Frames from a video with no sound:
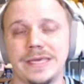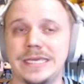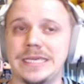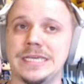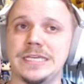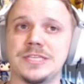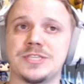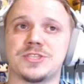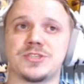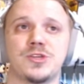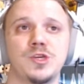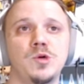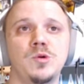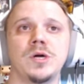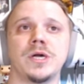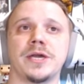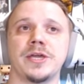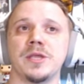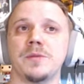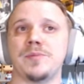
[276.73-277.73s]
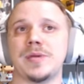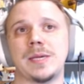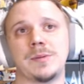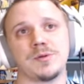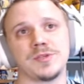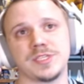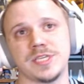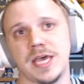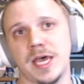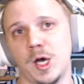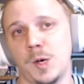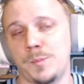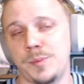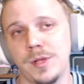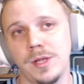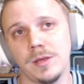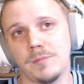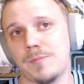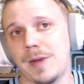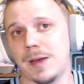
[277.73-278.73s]
Is Tua going to be able to help
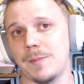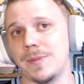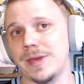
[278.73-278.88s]
my